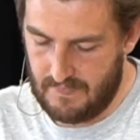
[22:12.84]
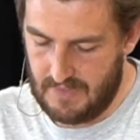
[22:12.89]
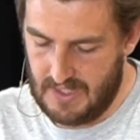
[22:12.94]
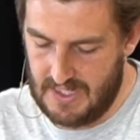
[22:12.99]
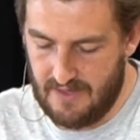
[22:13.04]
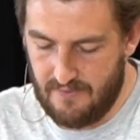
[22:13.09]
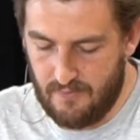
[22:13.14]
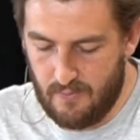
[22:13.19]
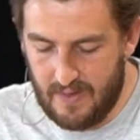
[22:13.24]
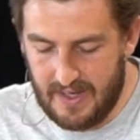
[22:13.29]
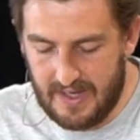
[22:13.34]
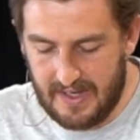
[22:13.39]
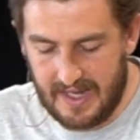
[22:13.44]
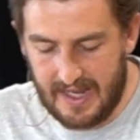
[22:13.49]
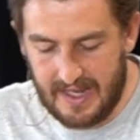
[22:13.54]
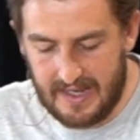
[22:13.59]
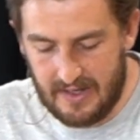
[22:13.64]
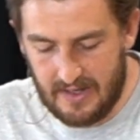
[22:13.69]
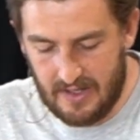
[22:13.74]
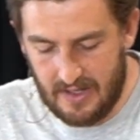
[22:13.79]
And if we
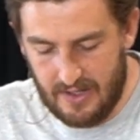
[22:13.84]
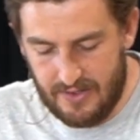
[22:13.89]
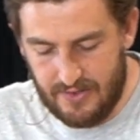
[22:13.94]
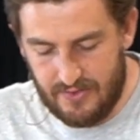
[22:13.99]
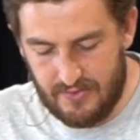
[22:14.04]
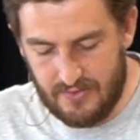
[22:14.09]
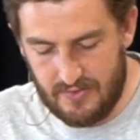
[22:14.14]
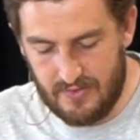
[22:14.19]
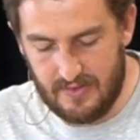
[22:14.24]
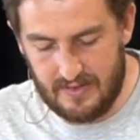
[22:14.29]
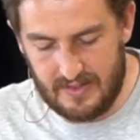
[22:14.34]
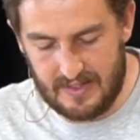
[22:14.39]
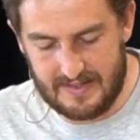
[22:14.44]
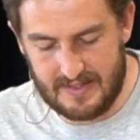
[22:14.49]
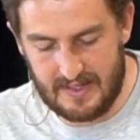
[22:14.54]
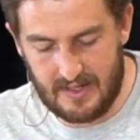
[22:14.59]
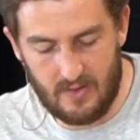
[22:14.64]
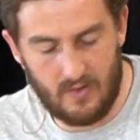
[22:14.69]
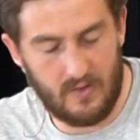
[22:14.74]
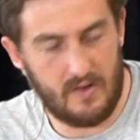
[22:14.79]
can do
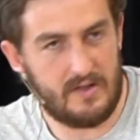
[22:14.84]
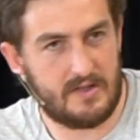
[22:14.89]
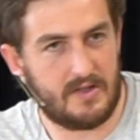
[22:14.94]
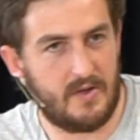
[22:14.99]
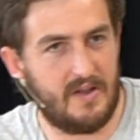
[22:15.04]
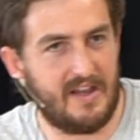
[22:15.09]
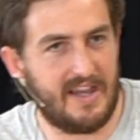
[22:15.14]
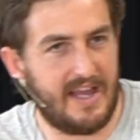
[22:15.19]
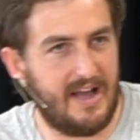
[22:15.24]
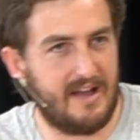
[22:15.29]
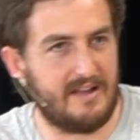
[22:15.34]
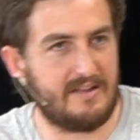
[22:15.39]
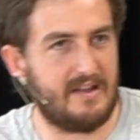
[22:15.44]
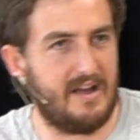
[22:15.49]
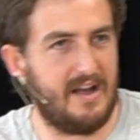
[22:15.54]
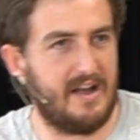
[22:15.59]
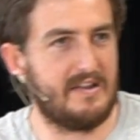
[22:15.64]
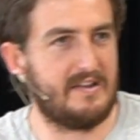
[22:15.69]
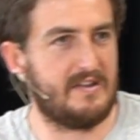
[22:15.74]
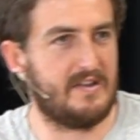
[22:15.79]
this, and it also allows
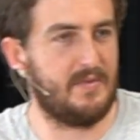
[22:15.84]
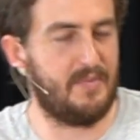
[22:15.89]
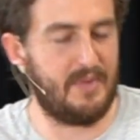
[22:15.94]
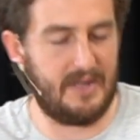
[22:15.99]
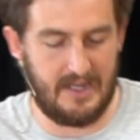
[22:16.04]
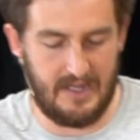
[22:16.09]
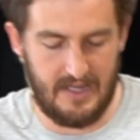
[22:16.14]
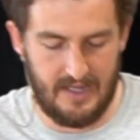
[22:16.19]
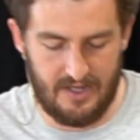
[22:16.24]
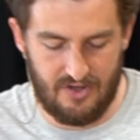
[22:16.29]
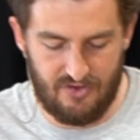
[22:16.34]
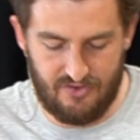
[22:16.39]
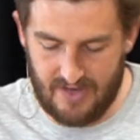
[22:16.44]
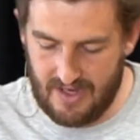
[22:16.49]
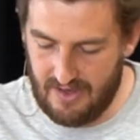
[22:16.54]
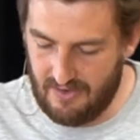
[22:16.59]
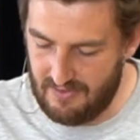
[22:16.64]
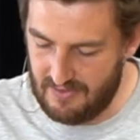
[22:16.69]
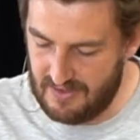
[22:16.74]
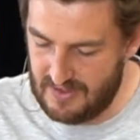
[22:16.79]
us to be
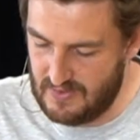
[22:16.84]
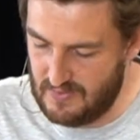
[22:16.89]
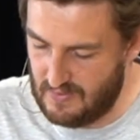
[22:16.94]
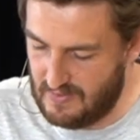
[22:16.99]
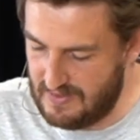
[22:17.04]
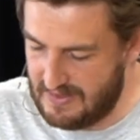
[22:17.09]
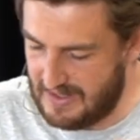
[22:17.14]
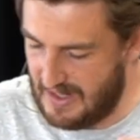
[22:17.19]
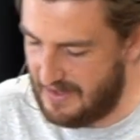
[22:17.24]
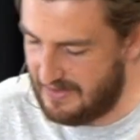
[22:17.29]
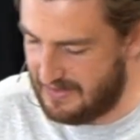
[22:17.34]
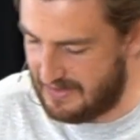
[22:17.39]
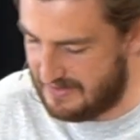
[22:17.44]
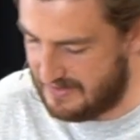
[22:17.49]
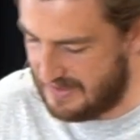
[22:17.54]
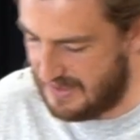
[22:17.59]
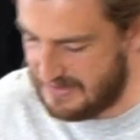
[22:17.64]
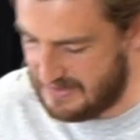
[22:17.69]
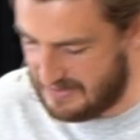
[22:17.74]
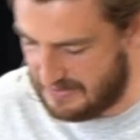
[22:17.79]
generous towards others,
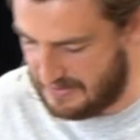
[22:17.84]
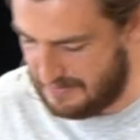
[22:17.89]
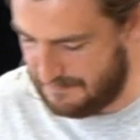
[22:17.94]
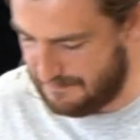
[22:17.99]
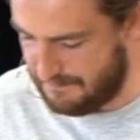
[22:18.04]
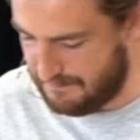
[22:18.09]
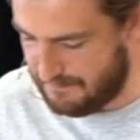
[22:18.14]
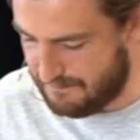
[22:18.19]
doesn't it?